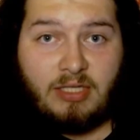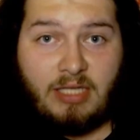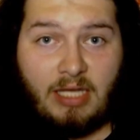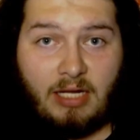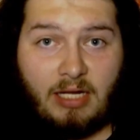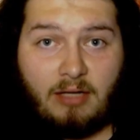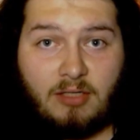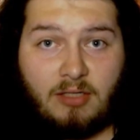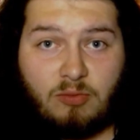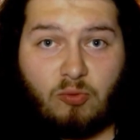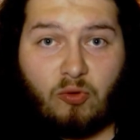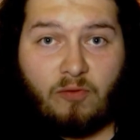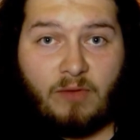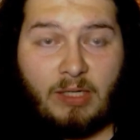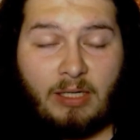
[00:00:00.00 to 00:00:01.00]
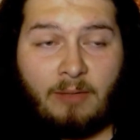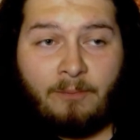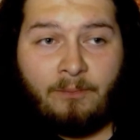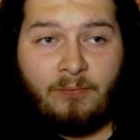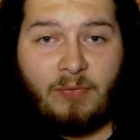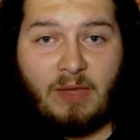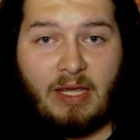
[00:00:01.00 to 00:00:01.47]
end of this movie
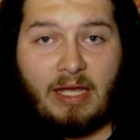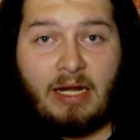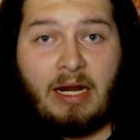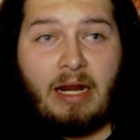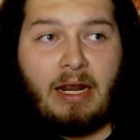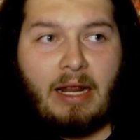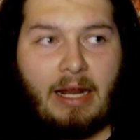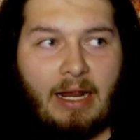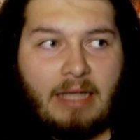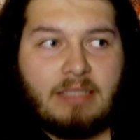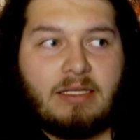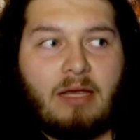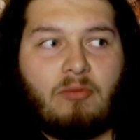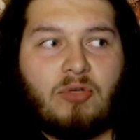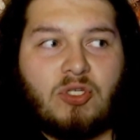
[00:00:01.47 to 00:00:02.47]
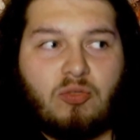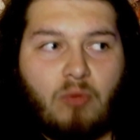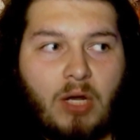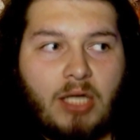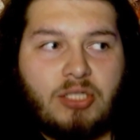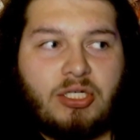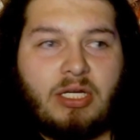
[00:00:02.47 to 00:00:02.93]
that, as I was
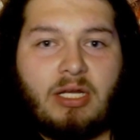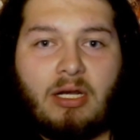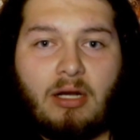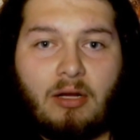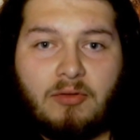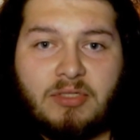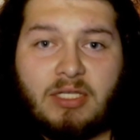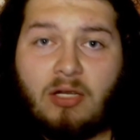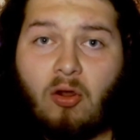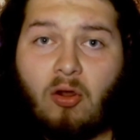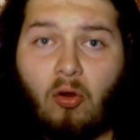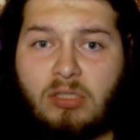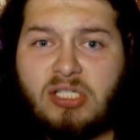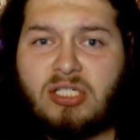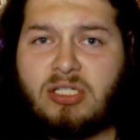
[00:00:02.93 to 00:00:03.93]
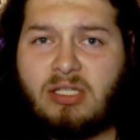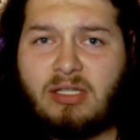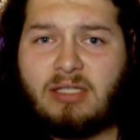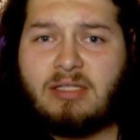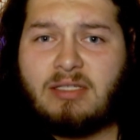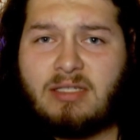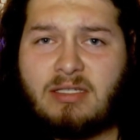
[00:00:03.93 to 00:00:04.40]
watching it, I was like, holy shit,
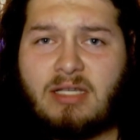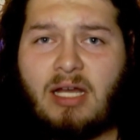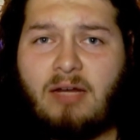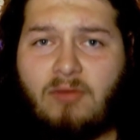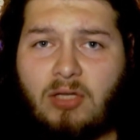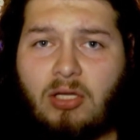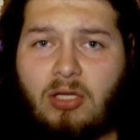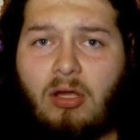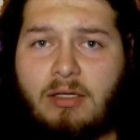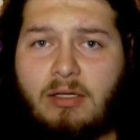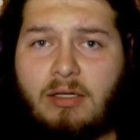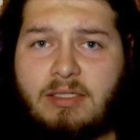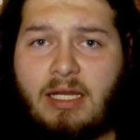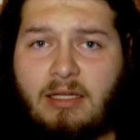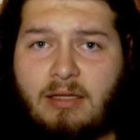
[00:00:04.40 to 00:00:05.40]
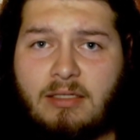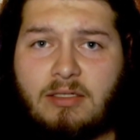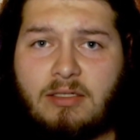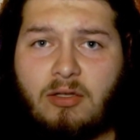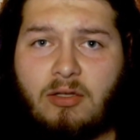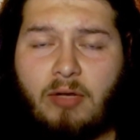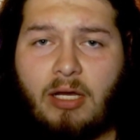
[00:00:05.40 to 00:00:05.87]
this is kind of a long take that's
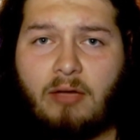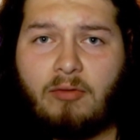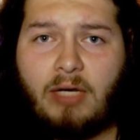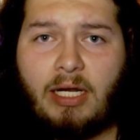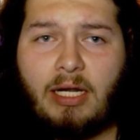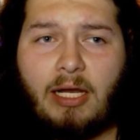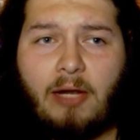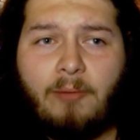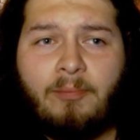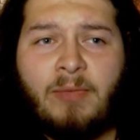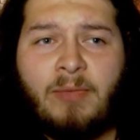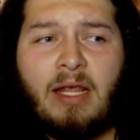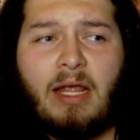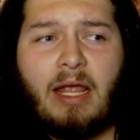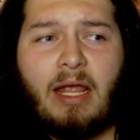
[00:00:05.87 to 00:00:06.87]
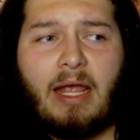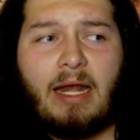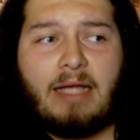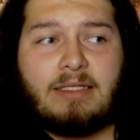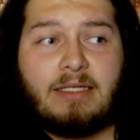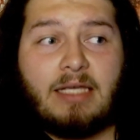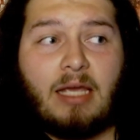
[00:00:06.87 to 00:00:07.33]
going on right now. And as
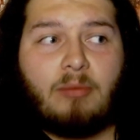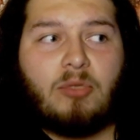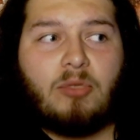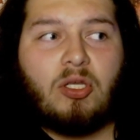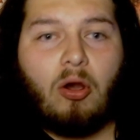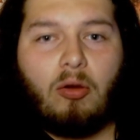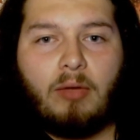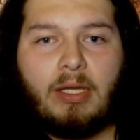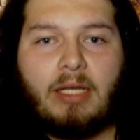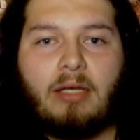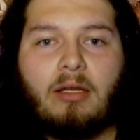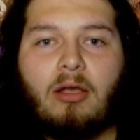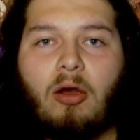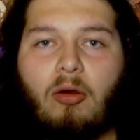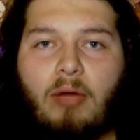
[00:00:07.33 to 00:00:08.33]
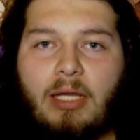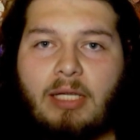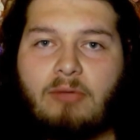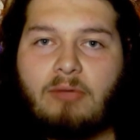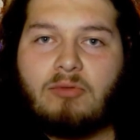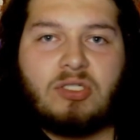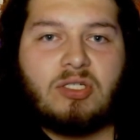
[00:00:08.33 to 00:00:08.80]
it kept going and going, it
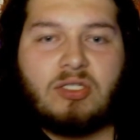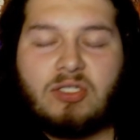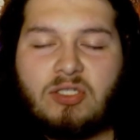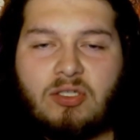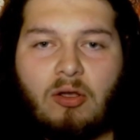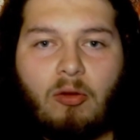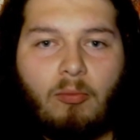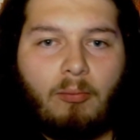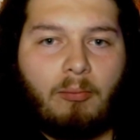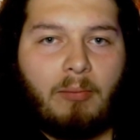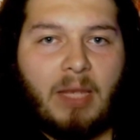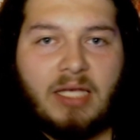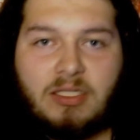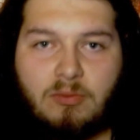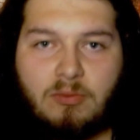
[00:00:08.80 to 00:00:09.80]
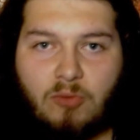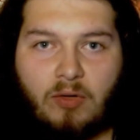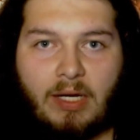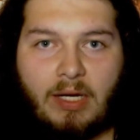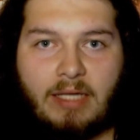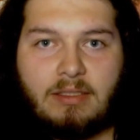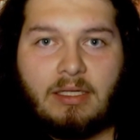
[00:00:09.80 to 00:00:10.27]
was just so
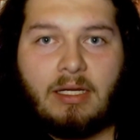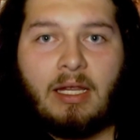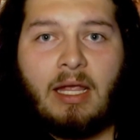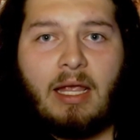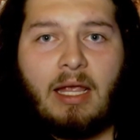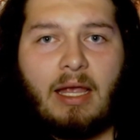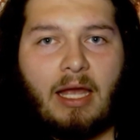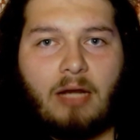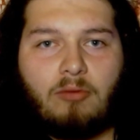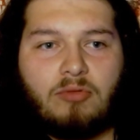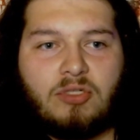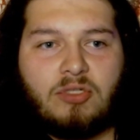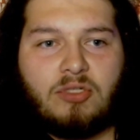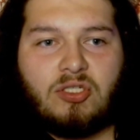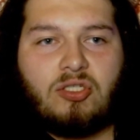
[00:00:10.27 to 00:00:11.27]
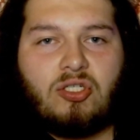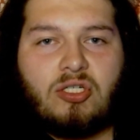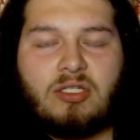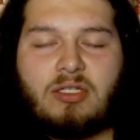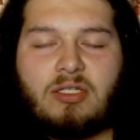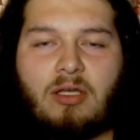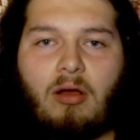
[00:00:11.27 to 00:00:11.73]
mesmerizing, and it was just
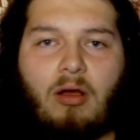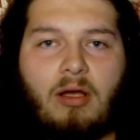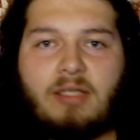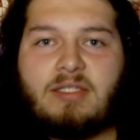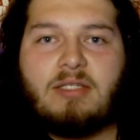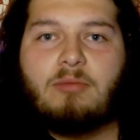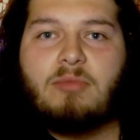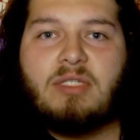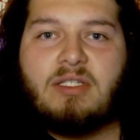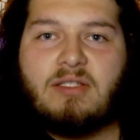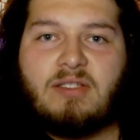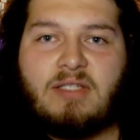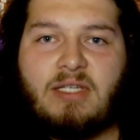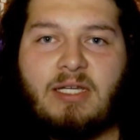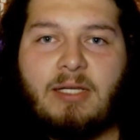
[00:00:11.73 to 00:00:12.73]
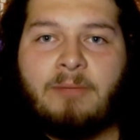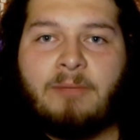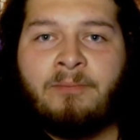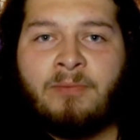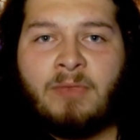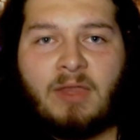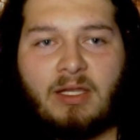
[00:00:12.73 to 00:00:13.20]
awesome to see.
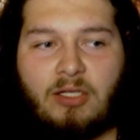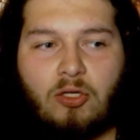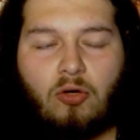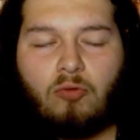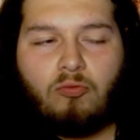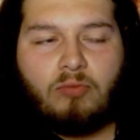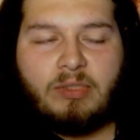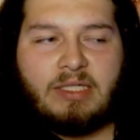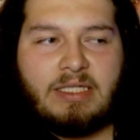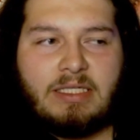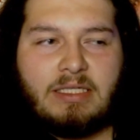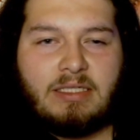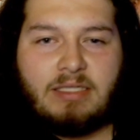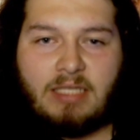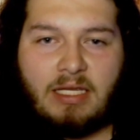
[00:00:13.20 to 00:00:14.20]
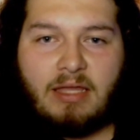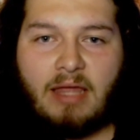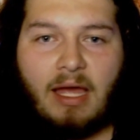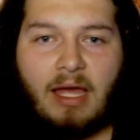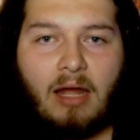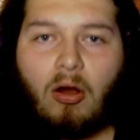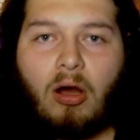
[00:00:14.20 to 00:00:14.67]
You don't really see that
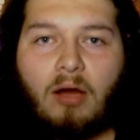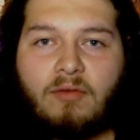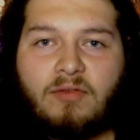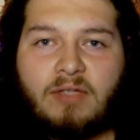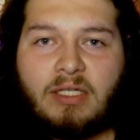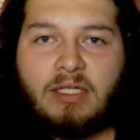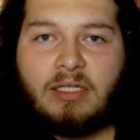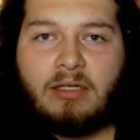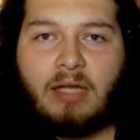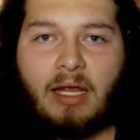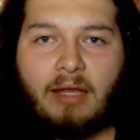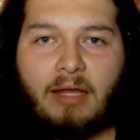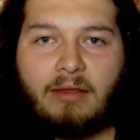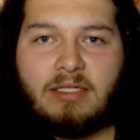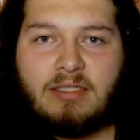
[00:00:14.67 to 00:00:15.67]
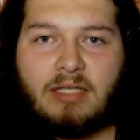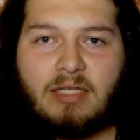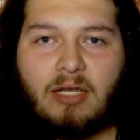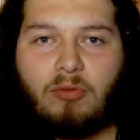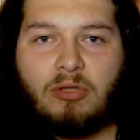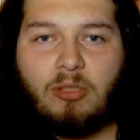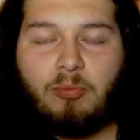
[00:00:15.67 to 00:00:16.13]
often, at least
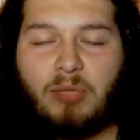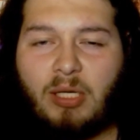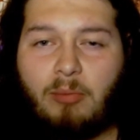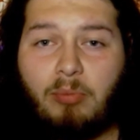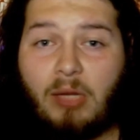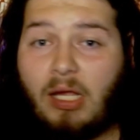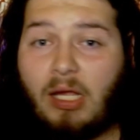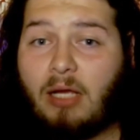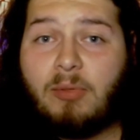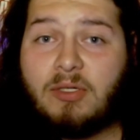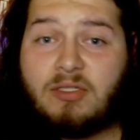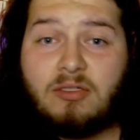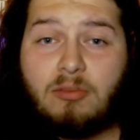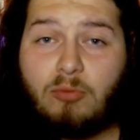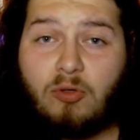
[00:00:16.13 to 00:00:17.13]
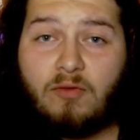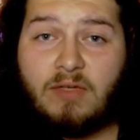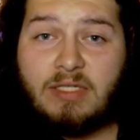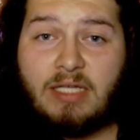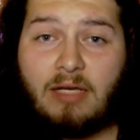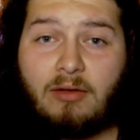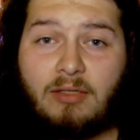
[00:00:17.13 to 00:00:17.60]
with the big blockbuster movies
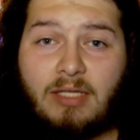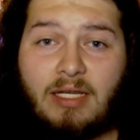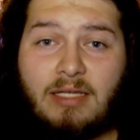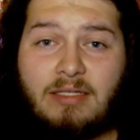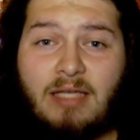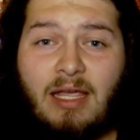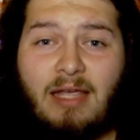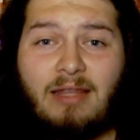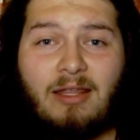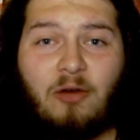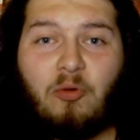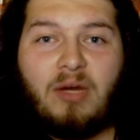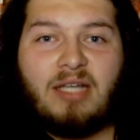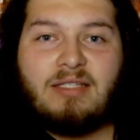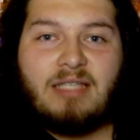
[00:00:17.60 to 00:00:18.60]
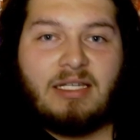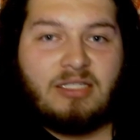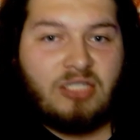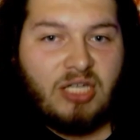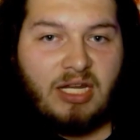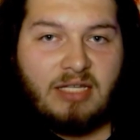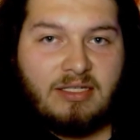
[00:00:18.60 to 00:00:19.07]
nowadays. They don't want to take
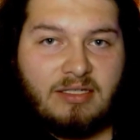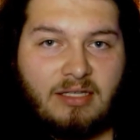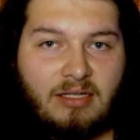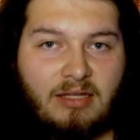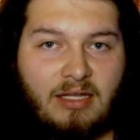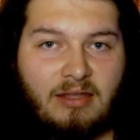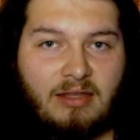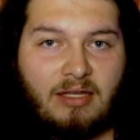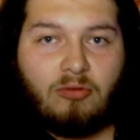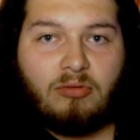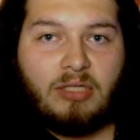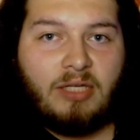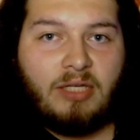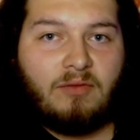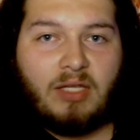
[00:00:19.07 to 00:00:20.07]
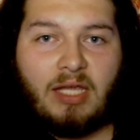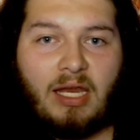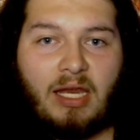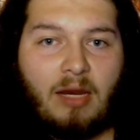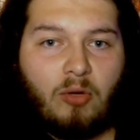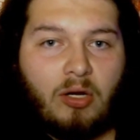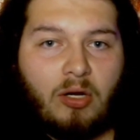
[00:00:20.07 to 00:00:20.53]
chances like that. They don't leave the
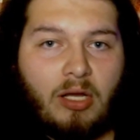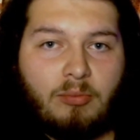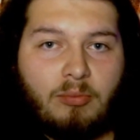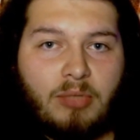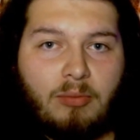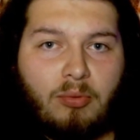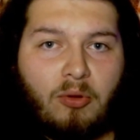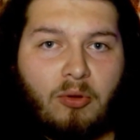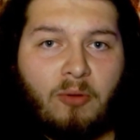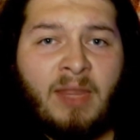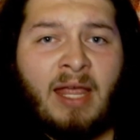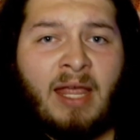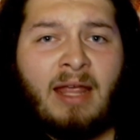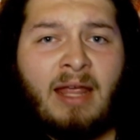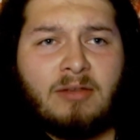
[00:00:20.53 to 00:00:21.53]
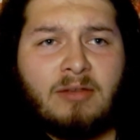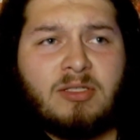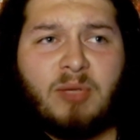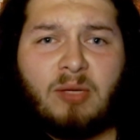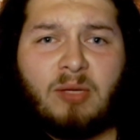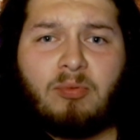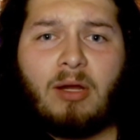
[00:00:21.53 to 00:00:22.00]
camera on people. That was a
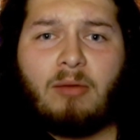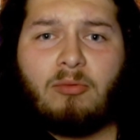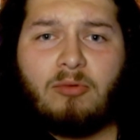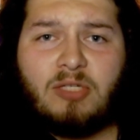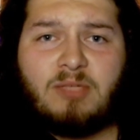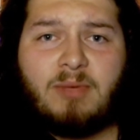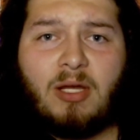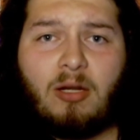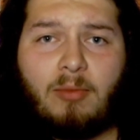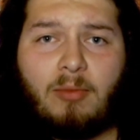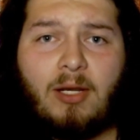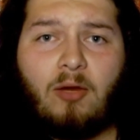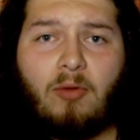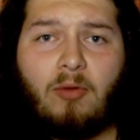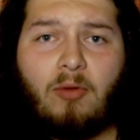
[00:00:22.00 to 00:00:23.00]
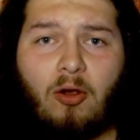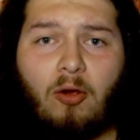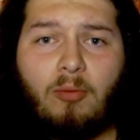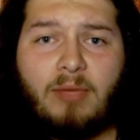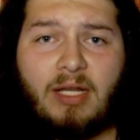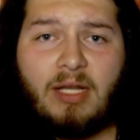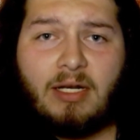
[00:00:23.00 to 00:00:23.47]
big problem with Spider-Man No Way Home
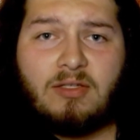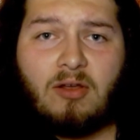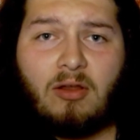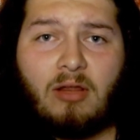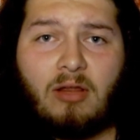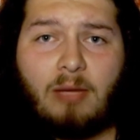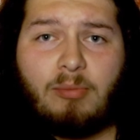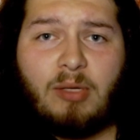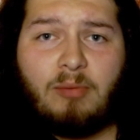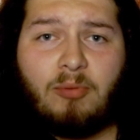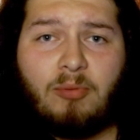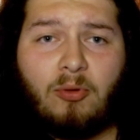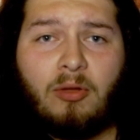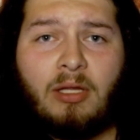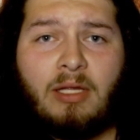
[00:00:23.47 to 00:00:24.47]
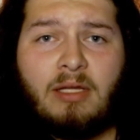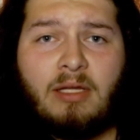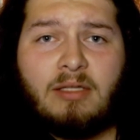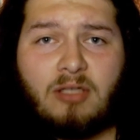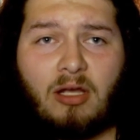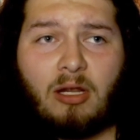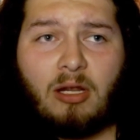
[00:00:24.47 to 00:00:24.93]
that I saw a lot of people
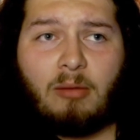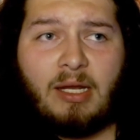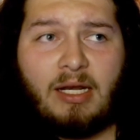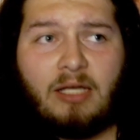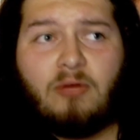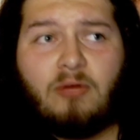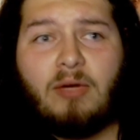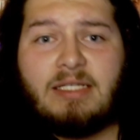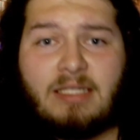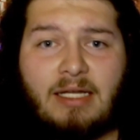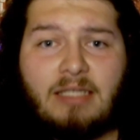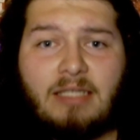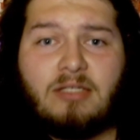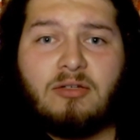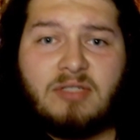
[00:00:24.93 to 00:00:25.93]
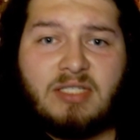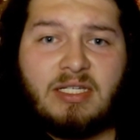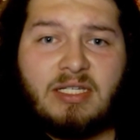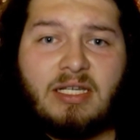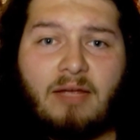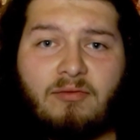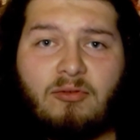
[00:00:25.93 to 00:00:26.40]
talk about. And granted, I do see it
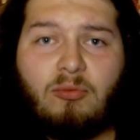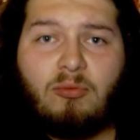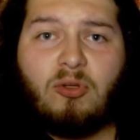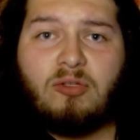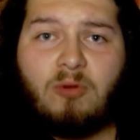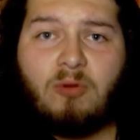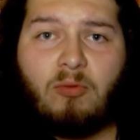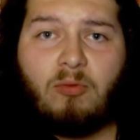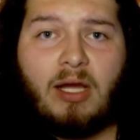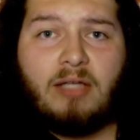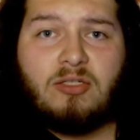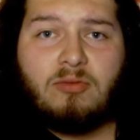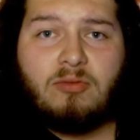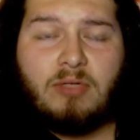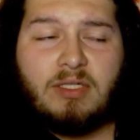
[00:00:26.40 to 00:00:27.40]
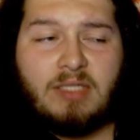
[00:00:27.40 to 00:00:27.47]
after multiple watches where it's